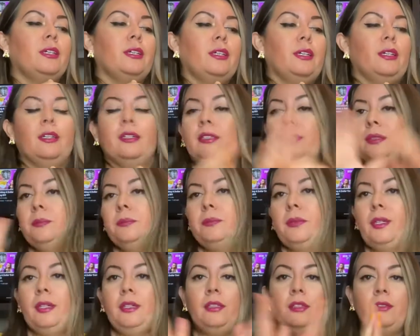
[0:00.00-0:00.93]
Um,
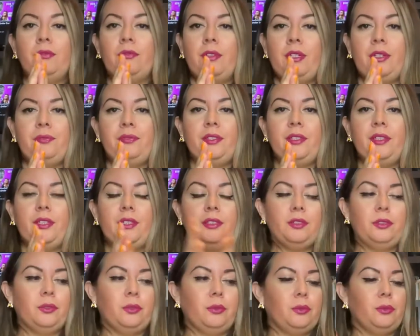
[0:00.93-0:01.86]
I love crafting,
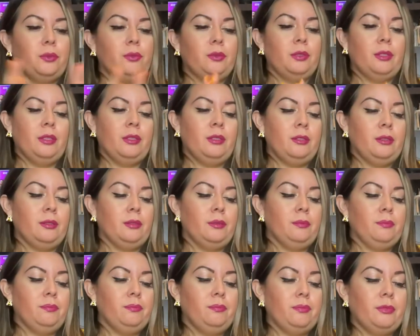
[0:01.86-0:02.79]
guys. So
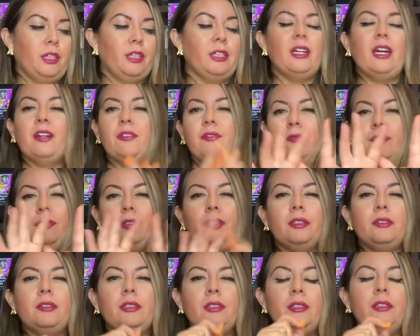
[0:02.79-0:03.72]
um, I have
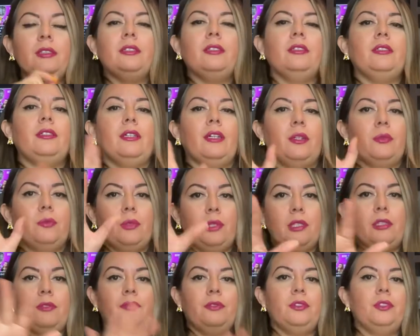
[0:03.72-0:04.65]
very easy
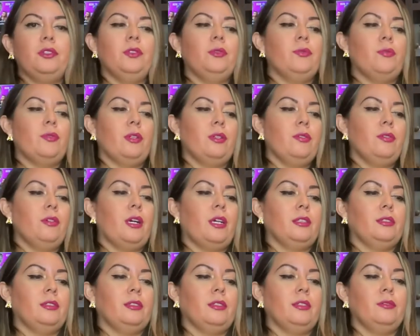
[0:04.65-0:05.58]
DIYs for you that you
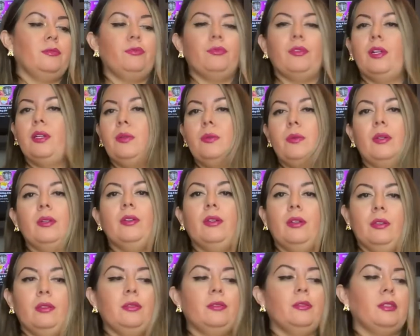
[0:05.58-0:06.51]
guys can follow
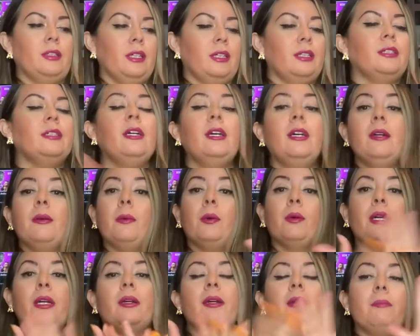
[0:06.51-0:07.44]
along. Okay,
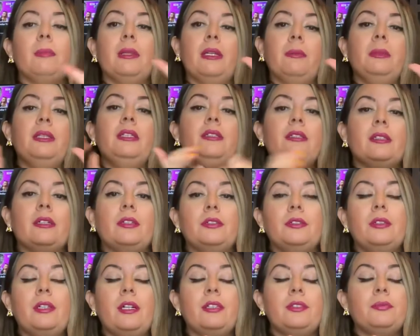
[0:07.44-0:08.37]
okay. Let me tell
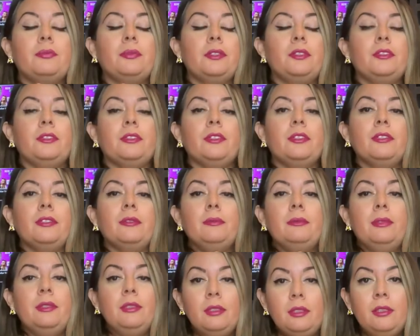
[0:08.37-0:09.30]
you guys what you're gonna
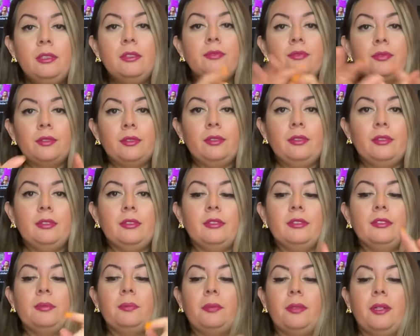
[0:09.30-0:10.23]
need for
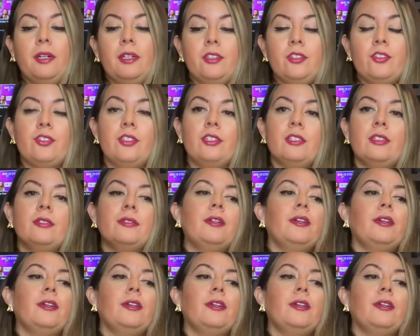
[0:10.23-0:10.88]
this project.